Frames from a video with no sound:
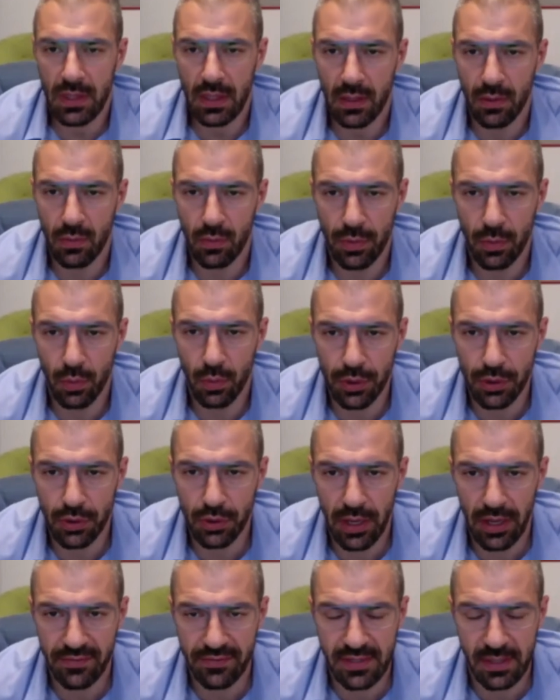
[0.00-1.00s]
we do
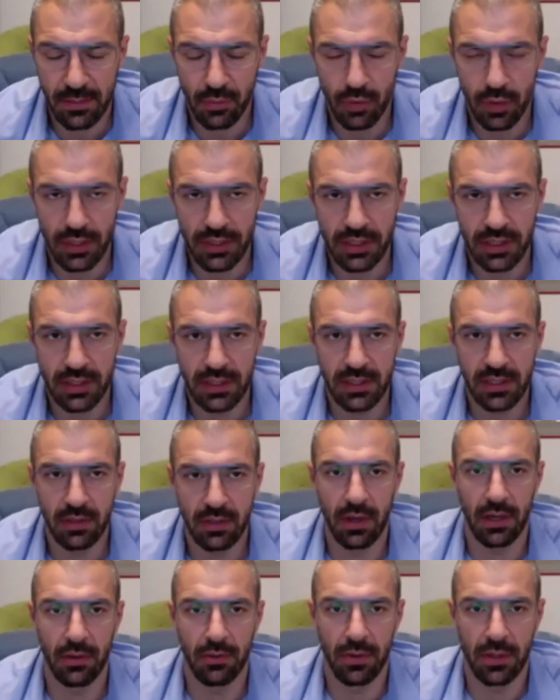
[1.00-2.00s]
have some questions, so
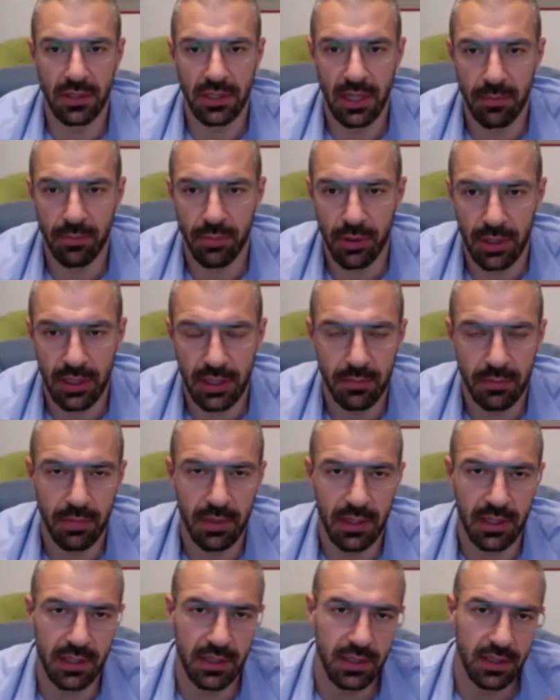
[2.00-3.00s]
I will jump on it,
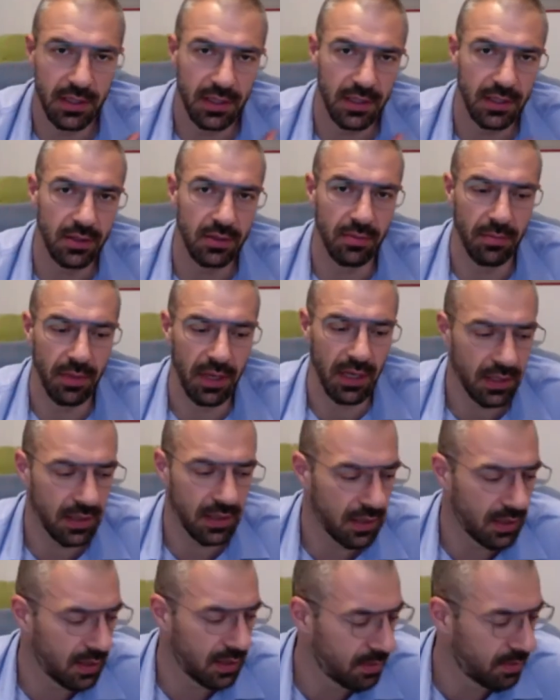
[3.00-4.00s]
but to make
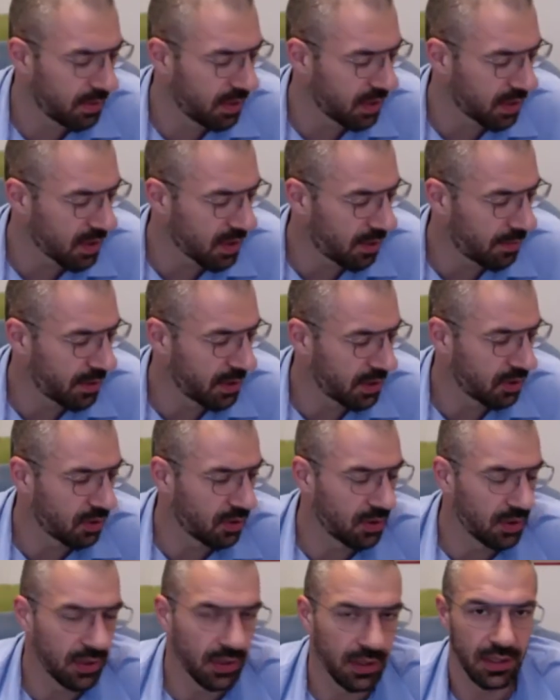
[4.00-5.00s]
a comment
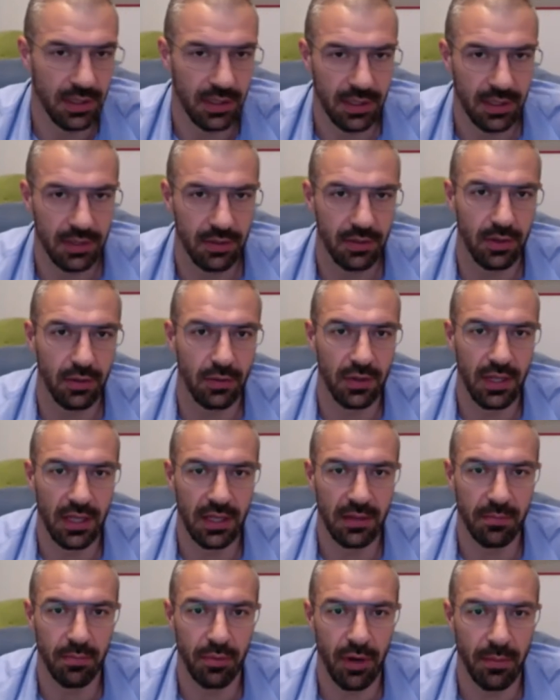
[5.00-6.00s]
on, you know,
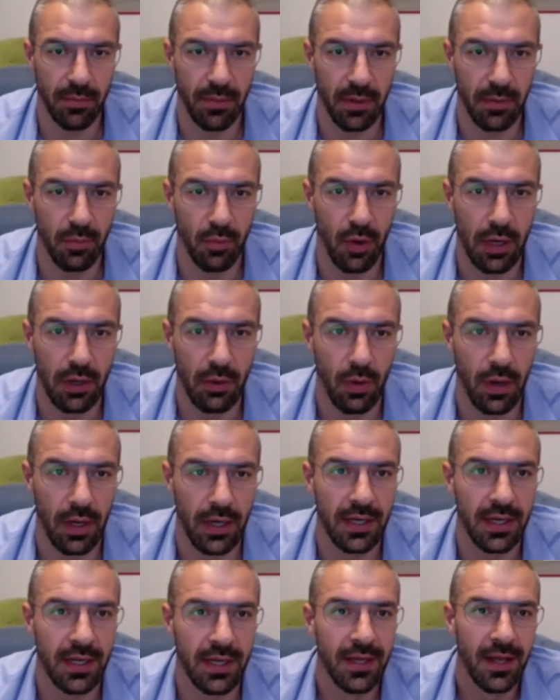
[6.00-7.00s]
that premium
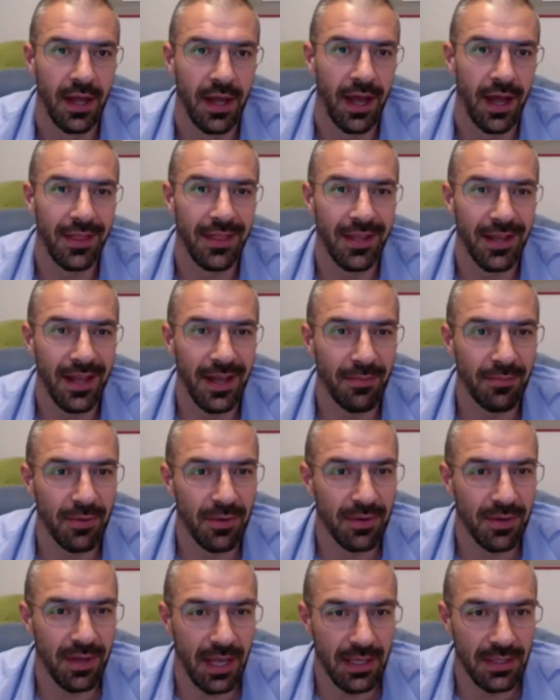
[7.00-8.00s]
1-1, I think
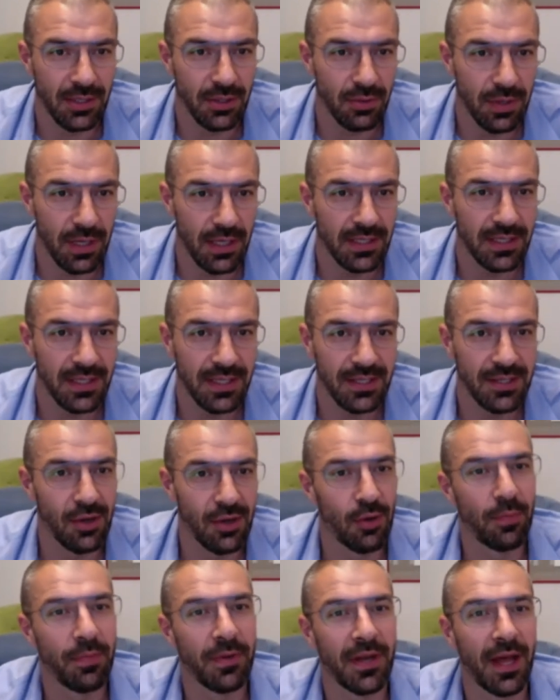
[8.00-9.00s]
I'm, as soon as this
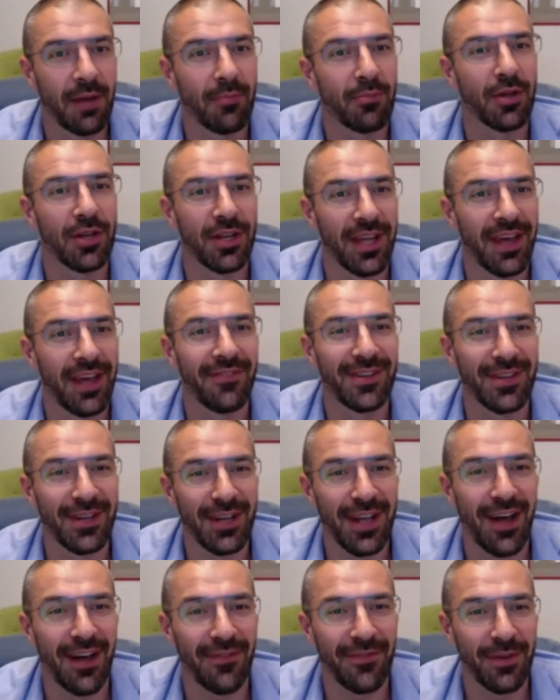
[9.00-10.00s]
open, I'm going to have a
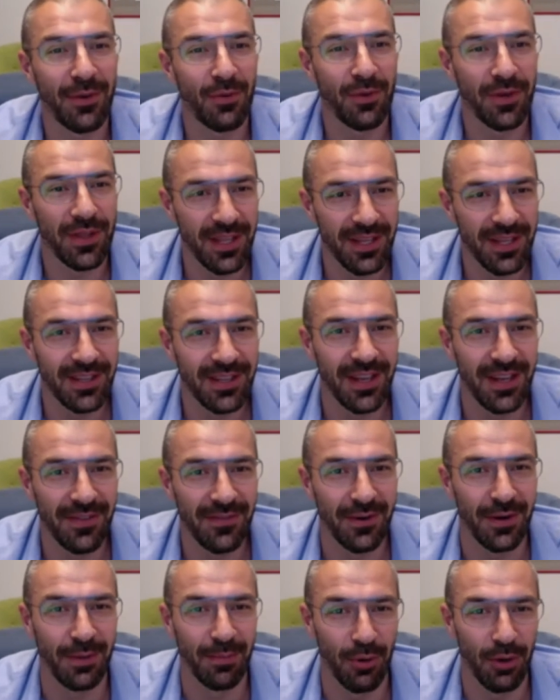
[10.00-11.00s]
coffee with the
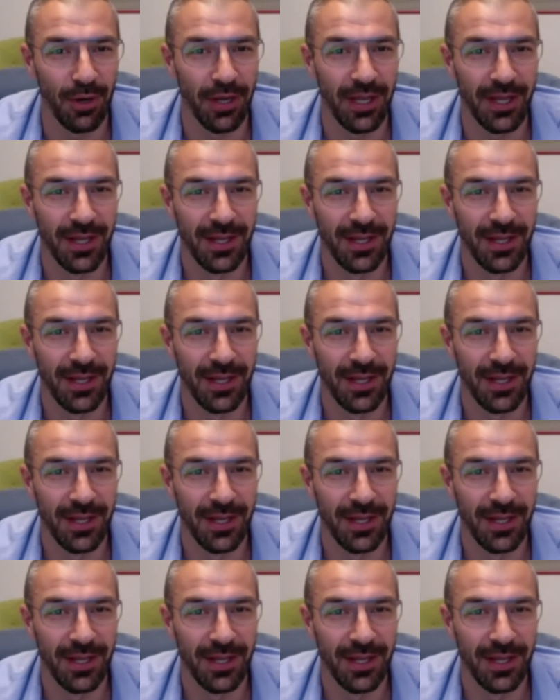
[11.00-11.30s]
delivery boy.